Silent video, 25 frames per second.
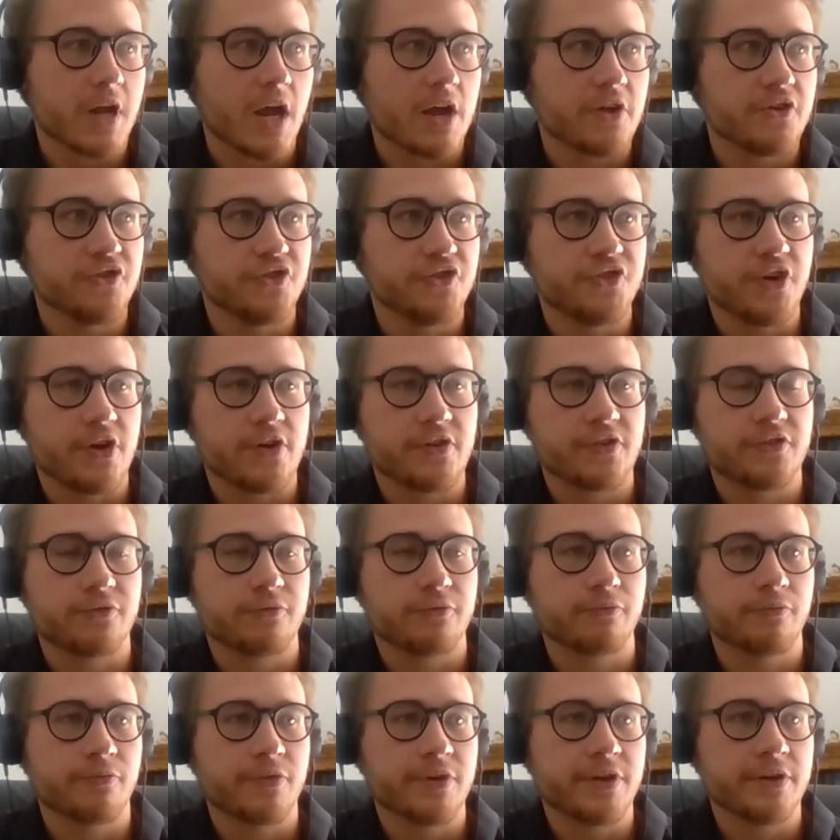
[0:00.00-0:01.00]
just
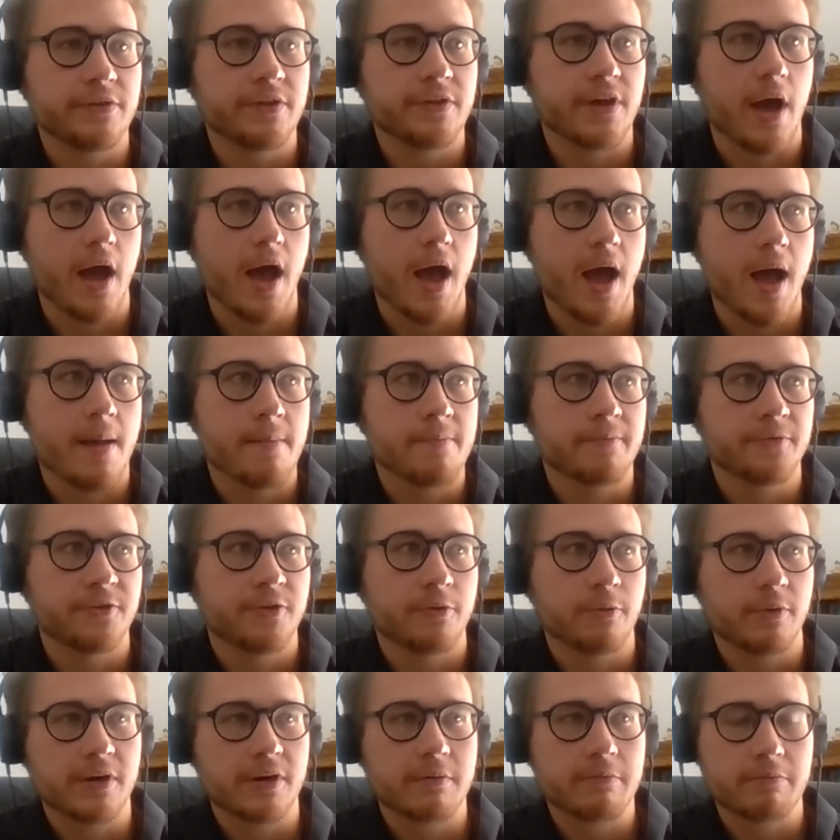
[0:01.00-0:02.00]
really,
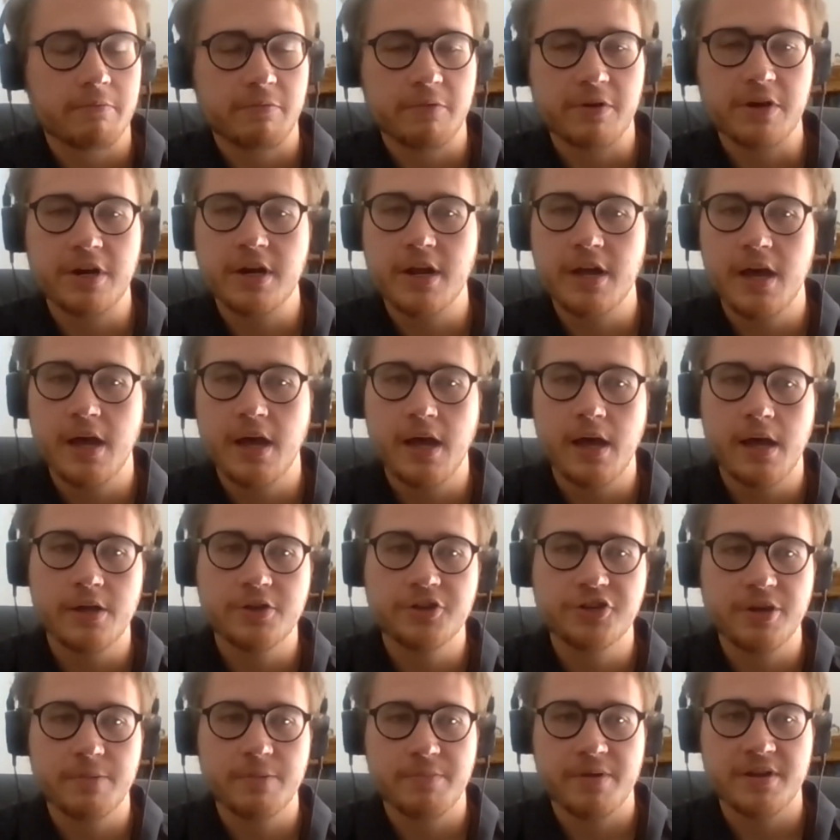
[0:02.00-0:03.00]
so we're
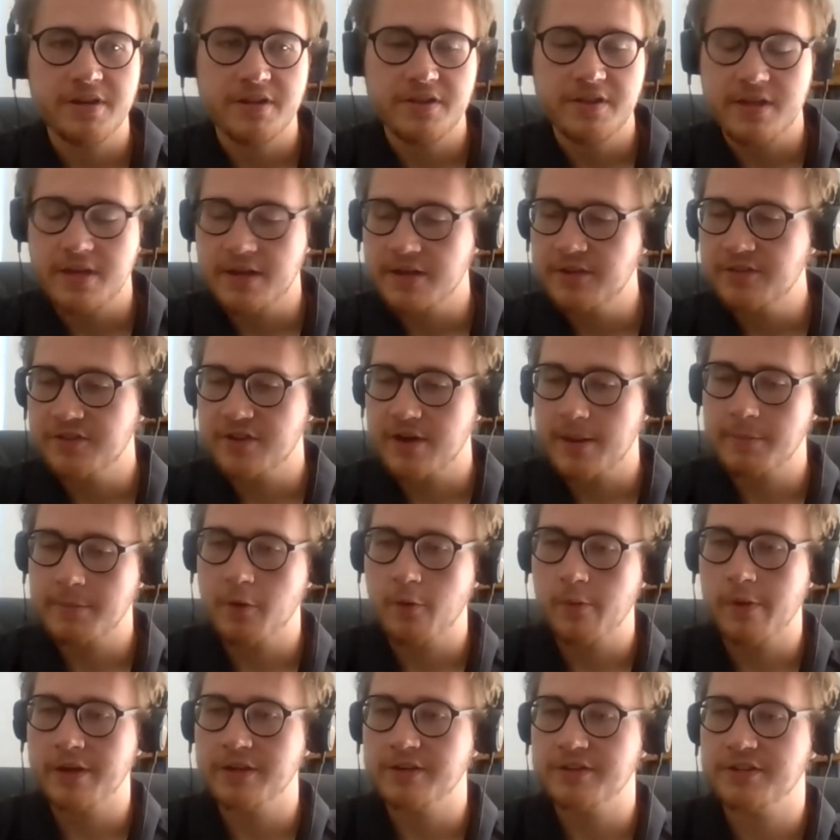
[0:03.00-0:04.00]
gonna jump into things, and I'm
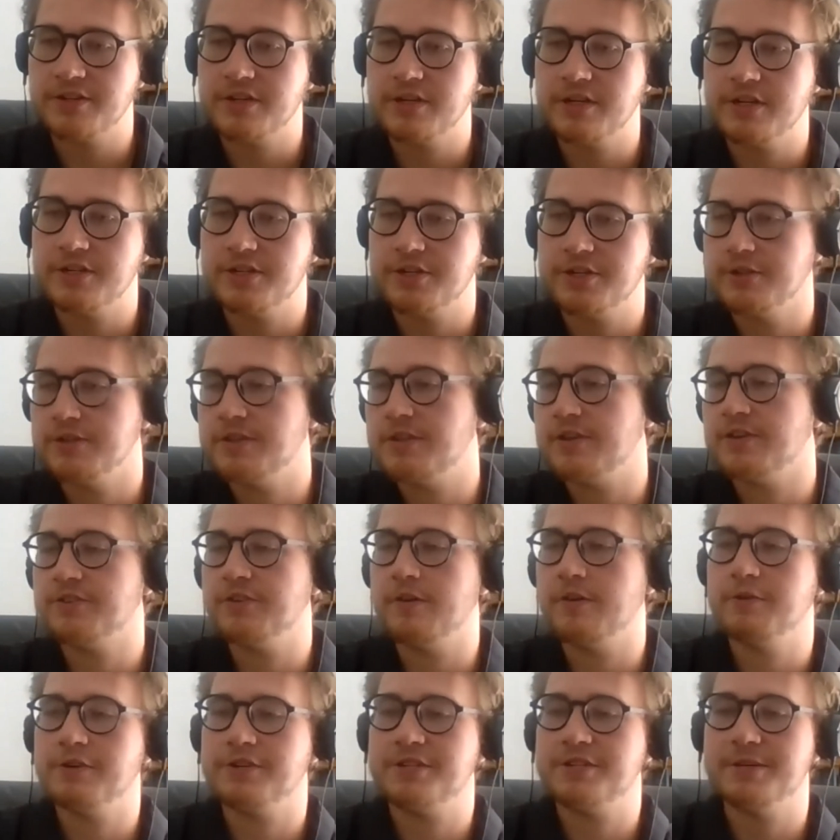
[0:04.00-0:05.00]
going to turn things
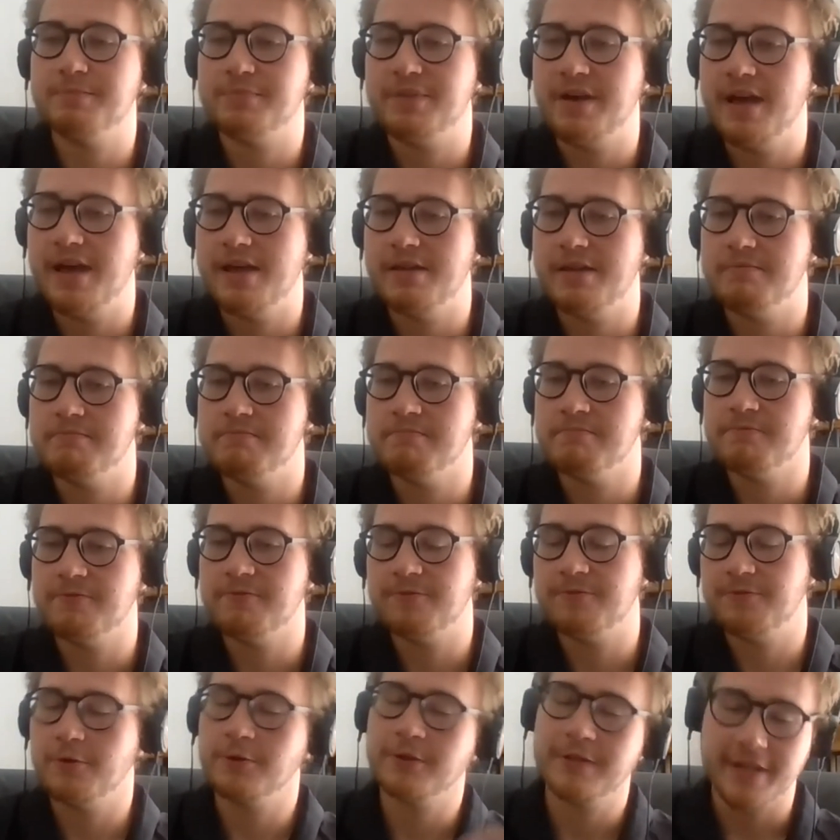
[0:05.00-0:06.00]
over to Ben
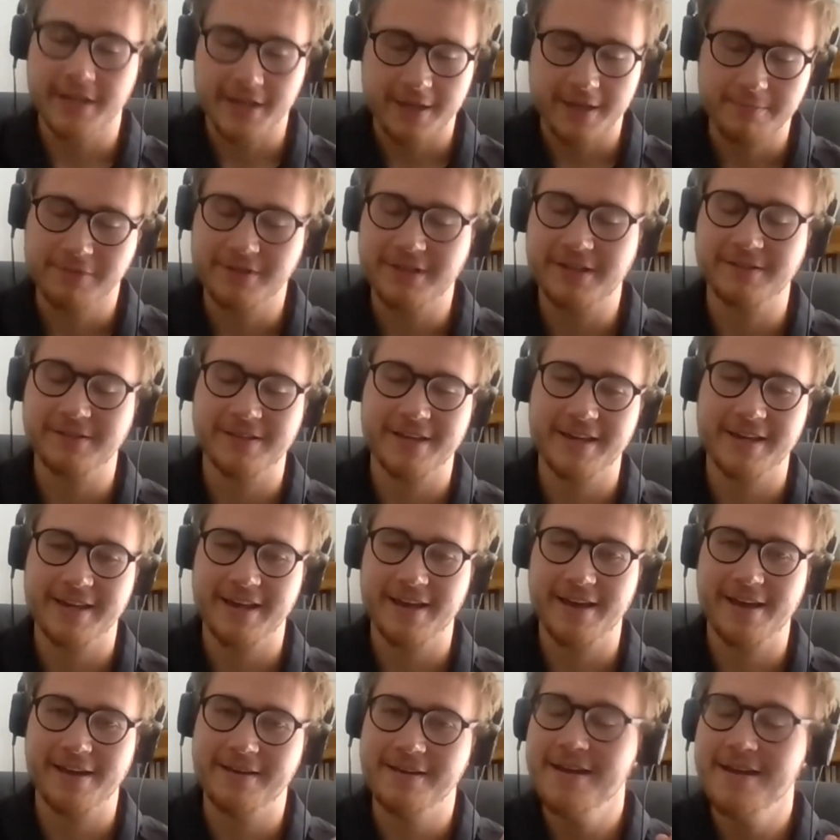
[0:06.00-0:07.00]
fully and completely
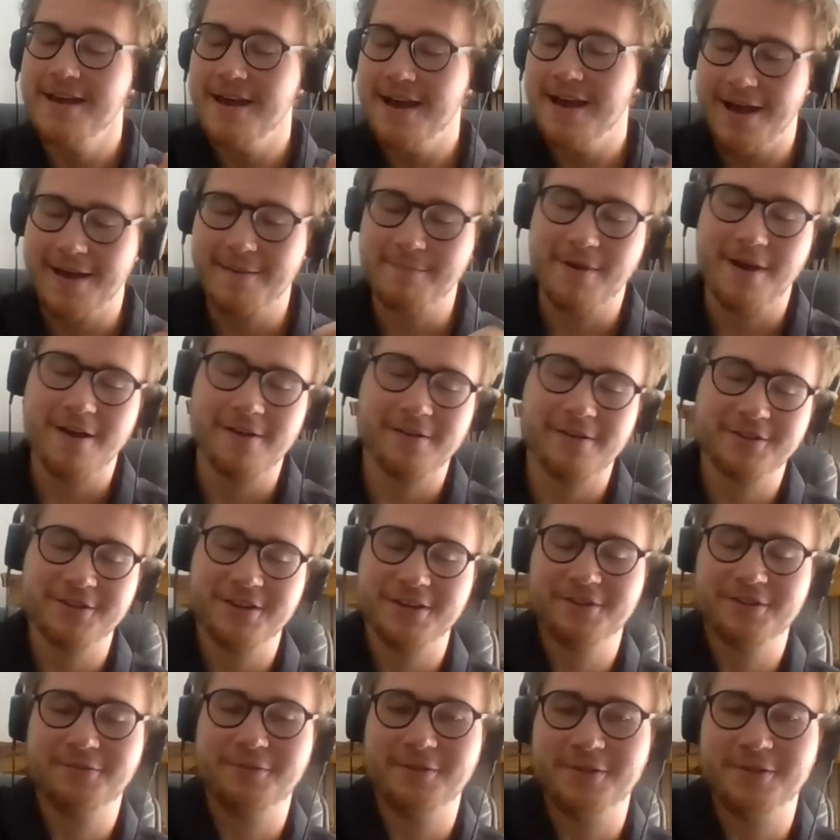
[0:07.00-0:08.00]
again. I apologize for the